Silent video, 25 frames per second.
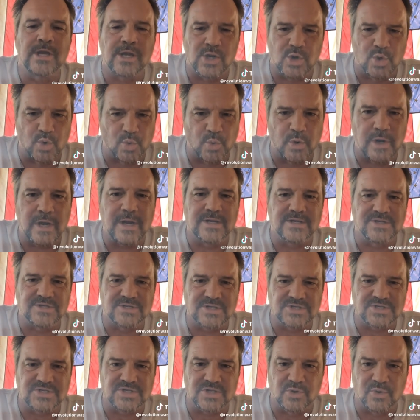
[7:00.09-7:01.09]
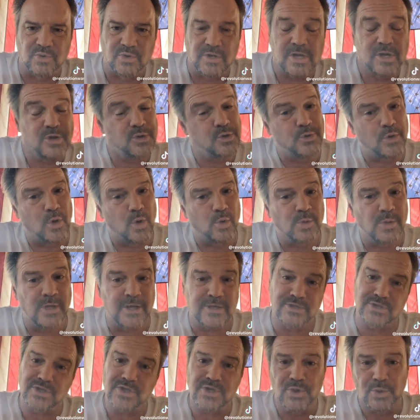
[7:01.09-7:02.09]
agree to disagree,
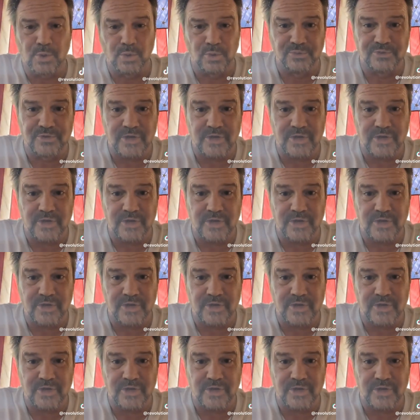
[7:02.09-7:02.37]
like the old